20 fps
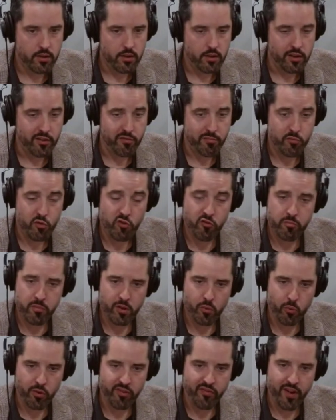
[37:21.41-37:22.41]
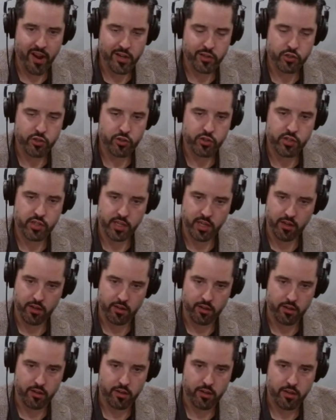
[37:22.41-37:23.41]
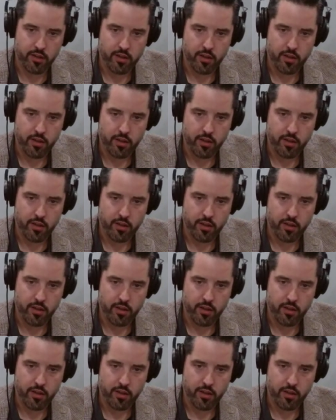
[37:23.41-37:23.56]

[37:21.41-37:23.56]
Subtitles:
If movement were faster still,